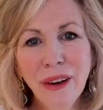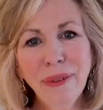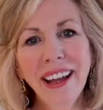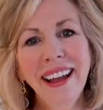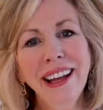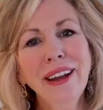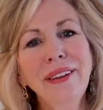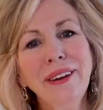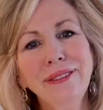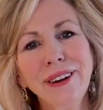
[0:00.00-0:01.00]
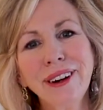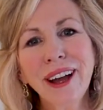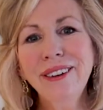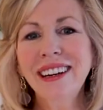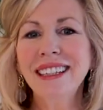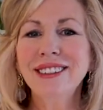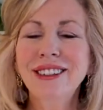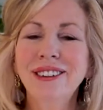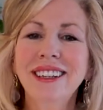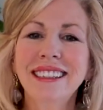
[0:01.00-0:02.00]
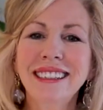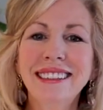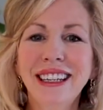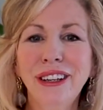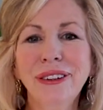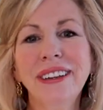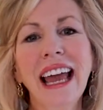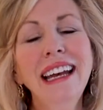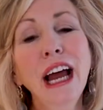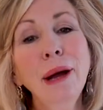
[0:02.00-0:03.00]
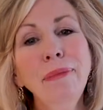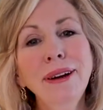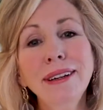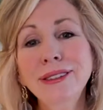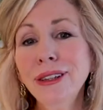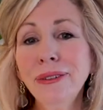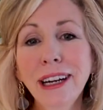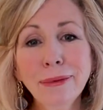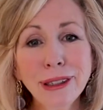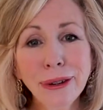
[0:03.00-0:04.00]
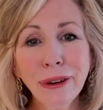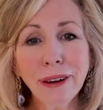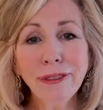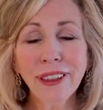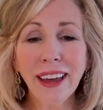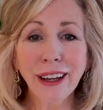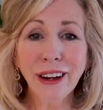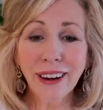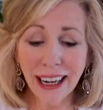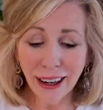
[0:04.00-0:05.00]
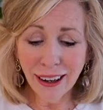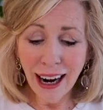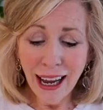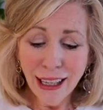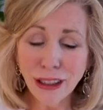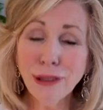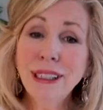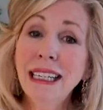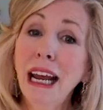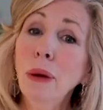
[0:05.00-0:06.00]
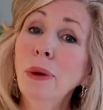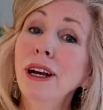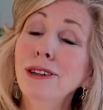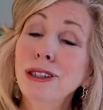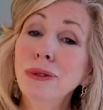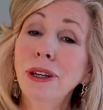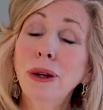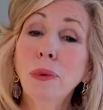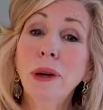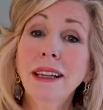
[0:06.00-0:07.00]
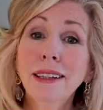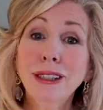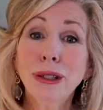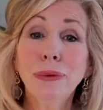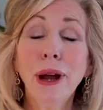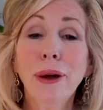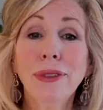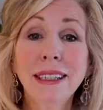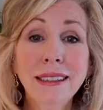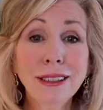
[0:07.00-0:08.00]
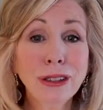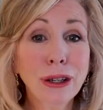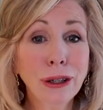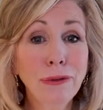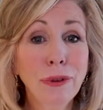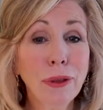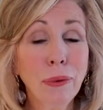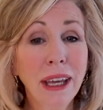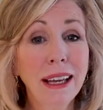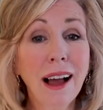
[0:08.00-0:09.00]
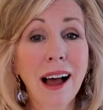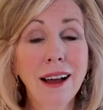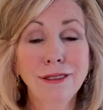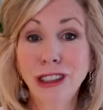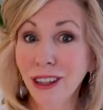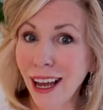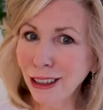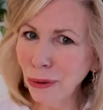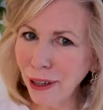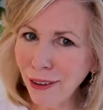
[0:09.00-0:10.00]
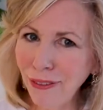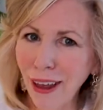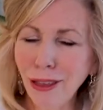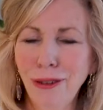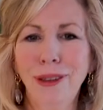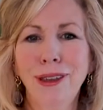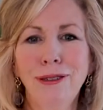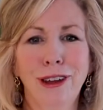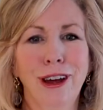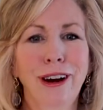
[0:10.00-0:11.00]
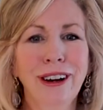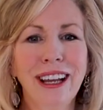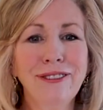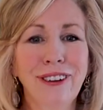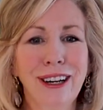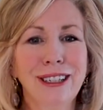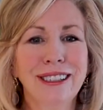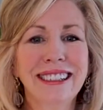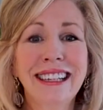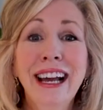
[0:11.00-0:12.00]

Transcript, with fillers: Well, hello there, Virgo. It is so good to see you again. I'm Mary Sue, and I'm so grateful that you're here. So today we are doing your weekly tarot. This is good for the week of July 25th through the 31st.